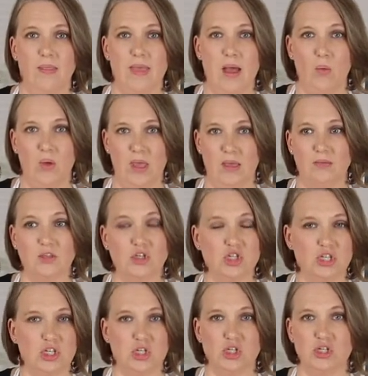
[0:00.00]
that way the
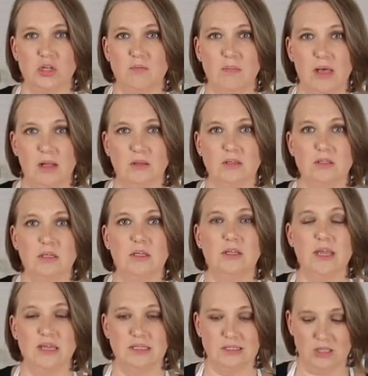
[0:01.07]
cheese should melt
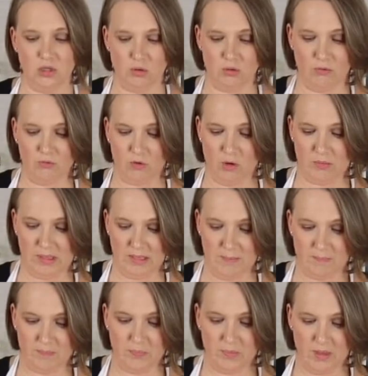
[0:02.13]
nice and uniformly.
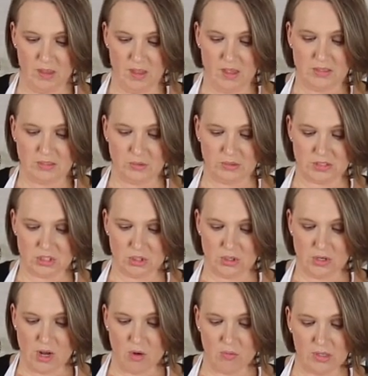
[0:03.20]
So it's
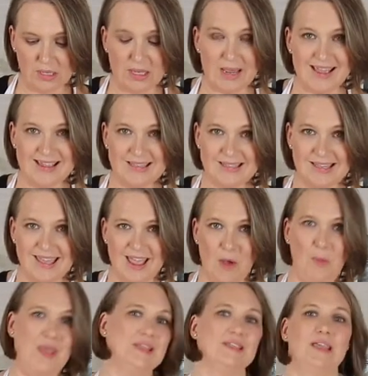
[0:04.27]
turned out really nice. I
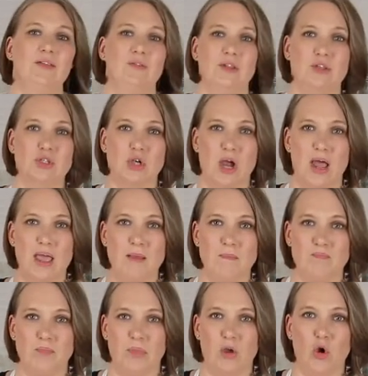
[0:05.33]
can't wait to give it a try.
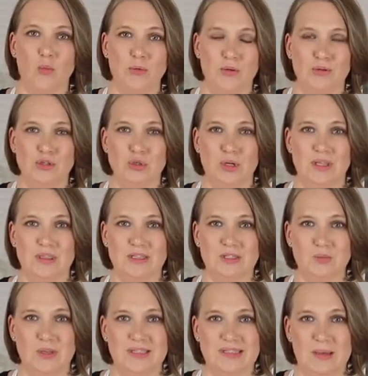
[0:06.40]
Hope you enjoyed
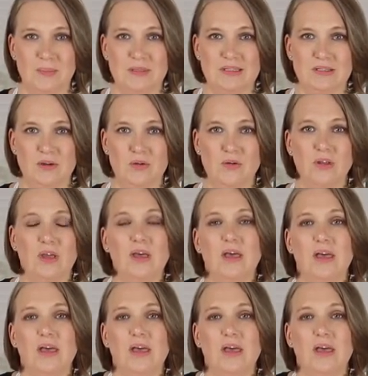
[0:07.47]
this week's episode.